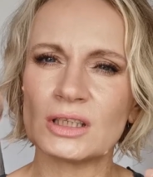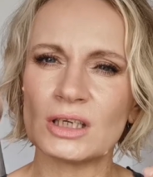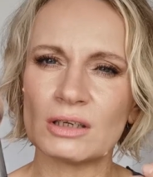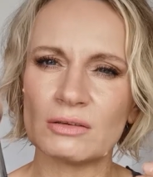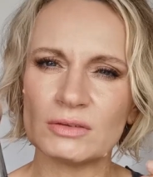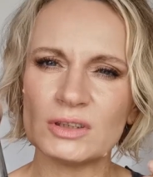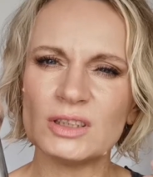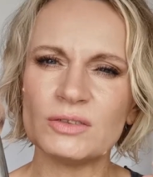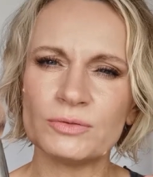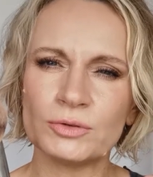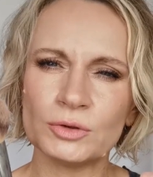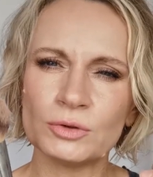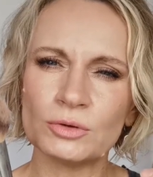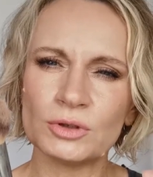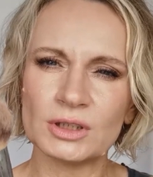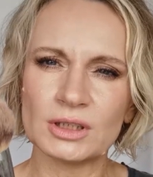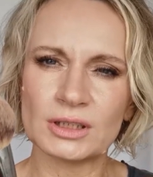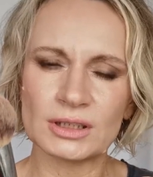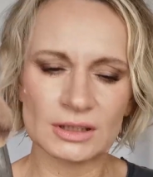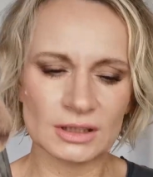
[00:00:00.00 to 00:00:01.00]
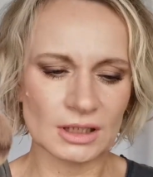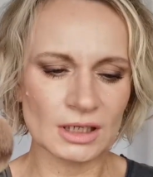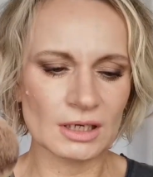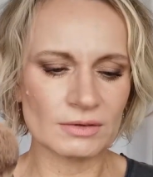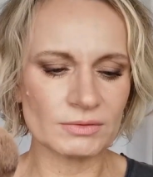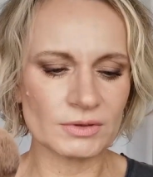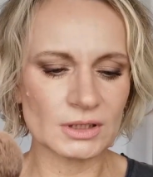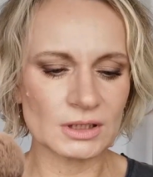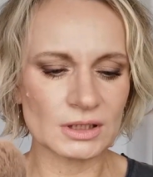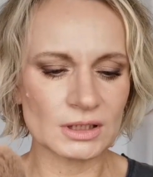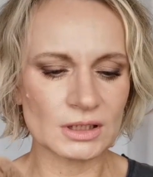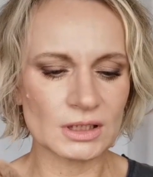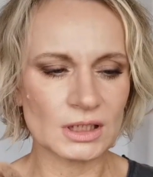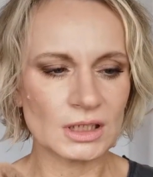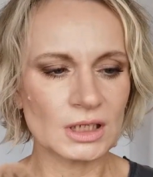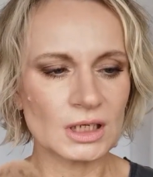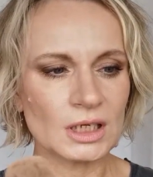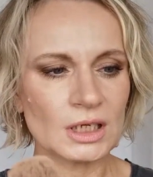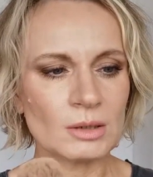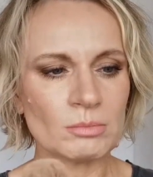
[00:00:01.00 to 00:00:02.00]
A few years I have these
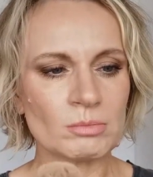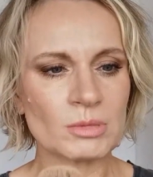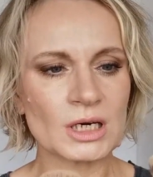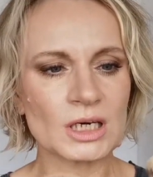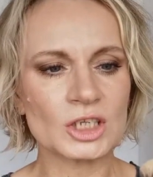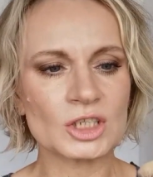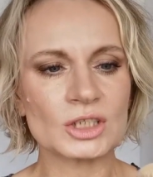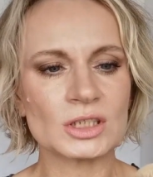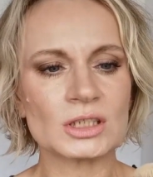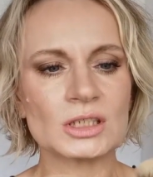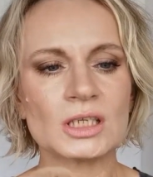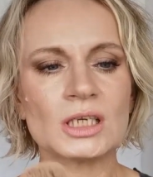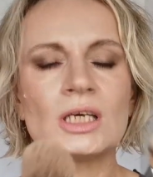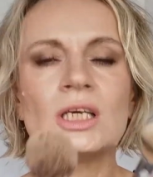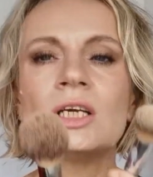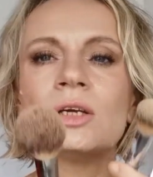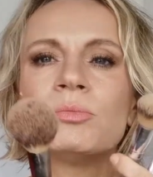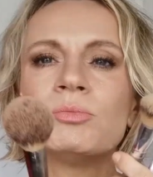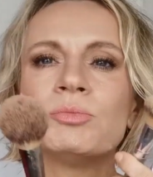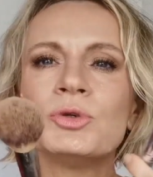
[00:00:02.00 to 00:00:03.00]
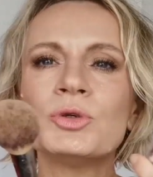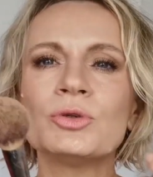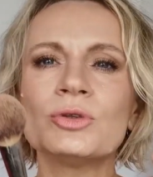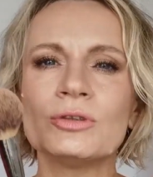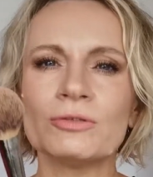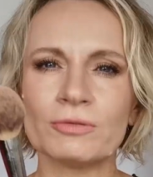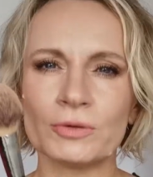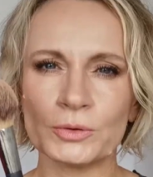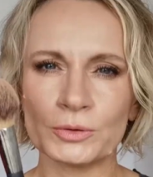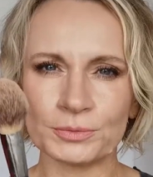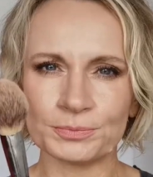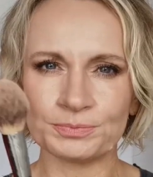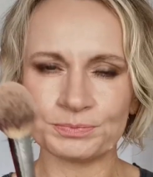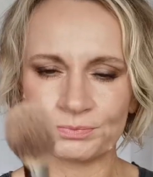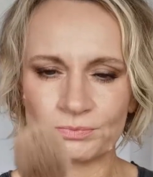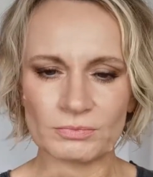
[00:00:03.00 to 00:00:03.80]
brushes. Beautiful.